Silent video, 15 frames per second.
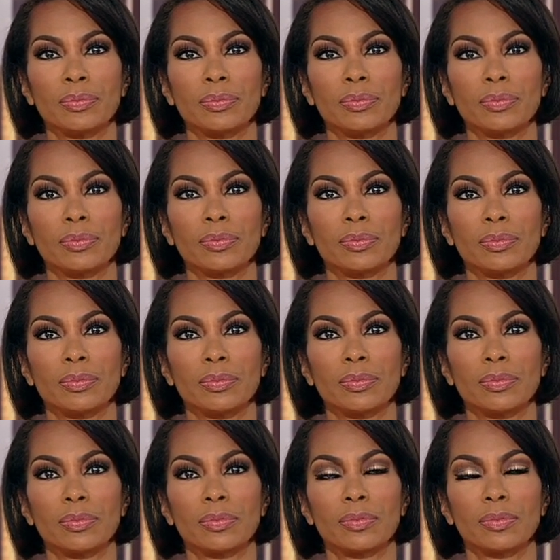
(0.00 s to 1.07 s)

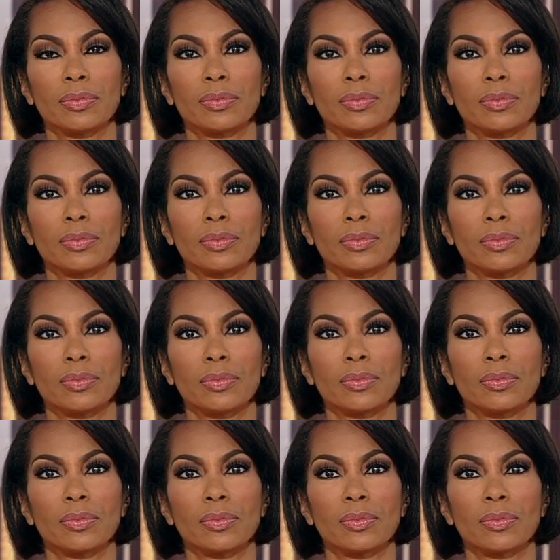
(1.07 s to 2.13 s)

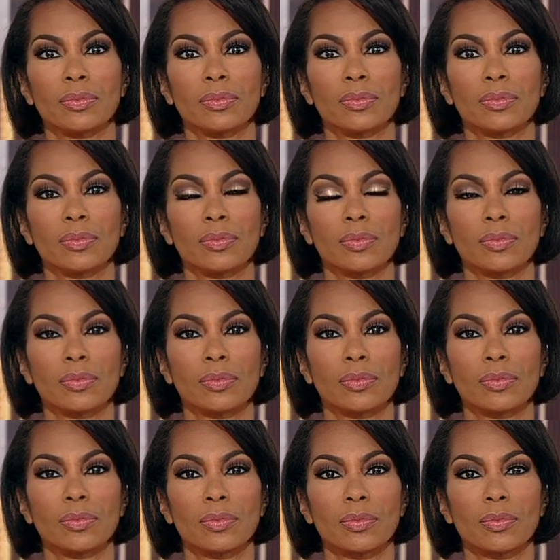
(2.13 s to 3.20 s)

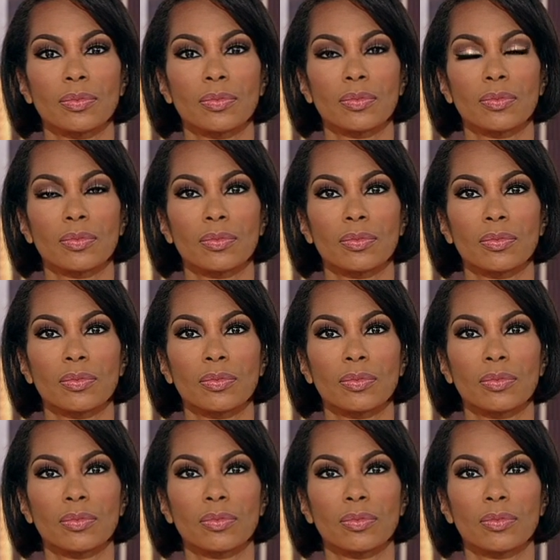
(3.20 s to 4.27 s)

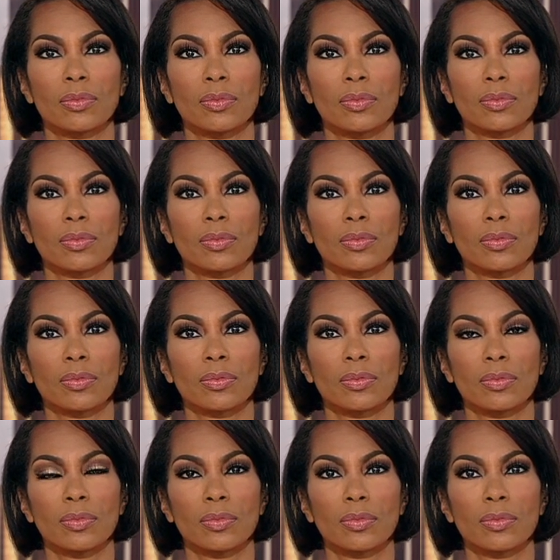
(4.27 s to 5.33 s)

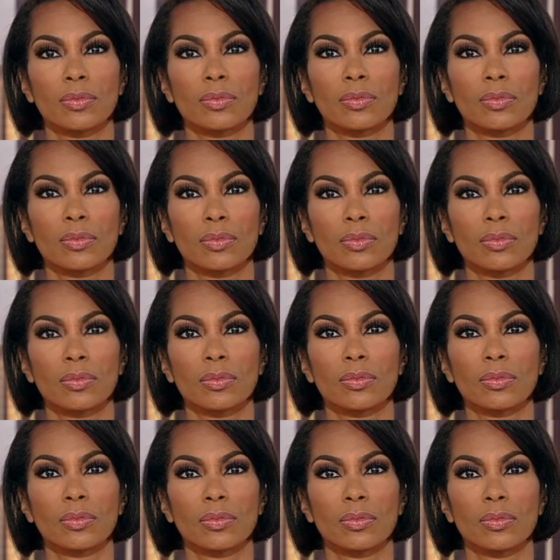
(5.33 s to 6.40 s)

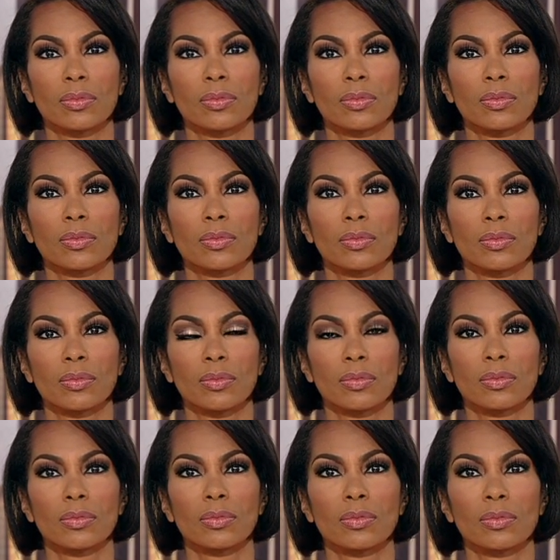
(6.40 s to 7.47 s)

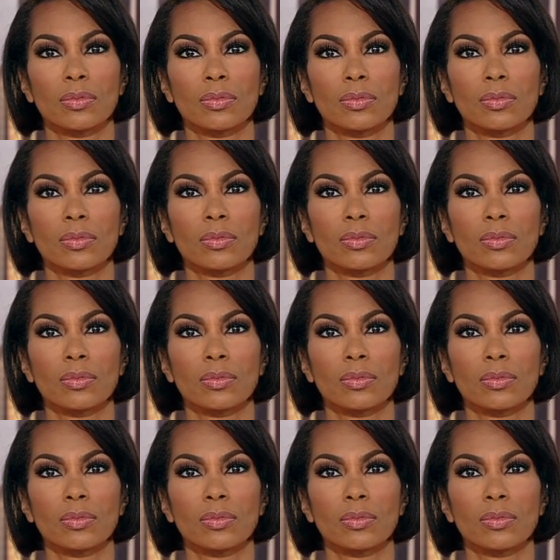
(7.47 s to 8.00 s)
No words are spoken by the person on screen.